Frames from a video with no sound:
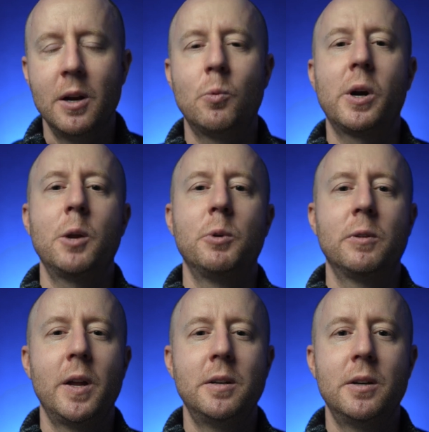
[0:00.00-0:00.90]
working with
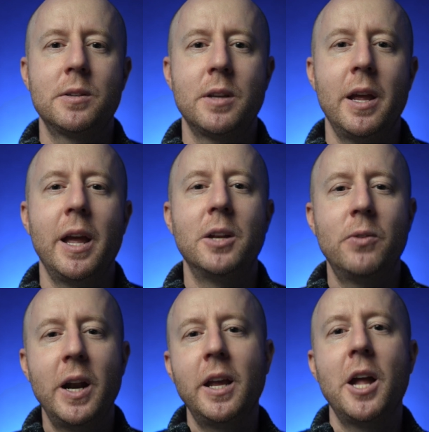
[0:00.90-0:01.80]
vendors, and
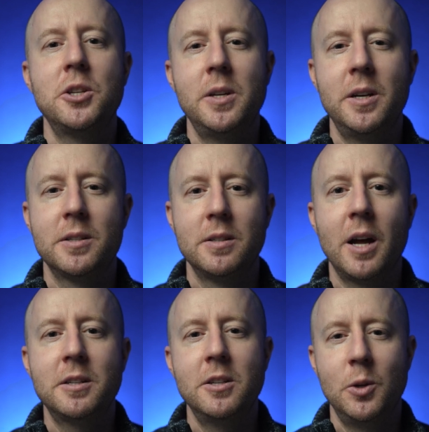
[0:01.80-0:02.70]
training engineers
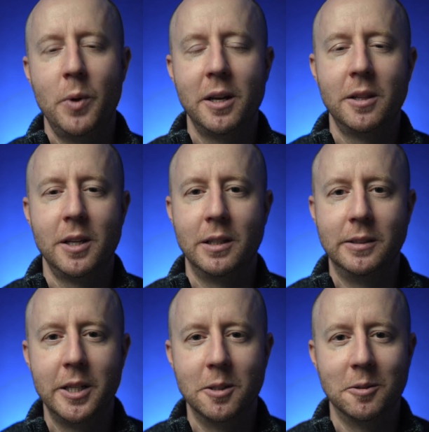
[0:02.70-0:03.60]
not to do anything
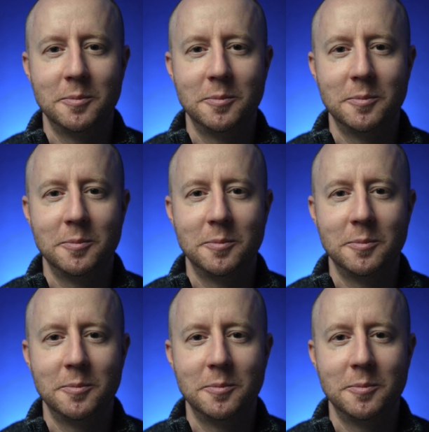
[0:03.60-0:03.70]
illegal.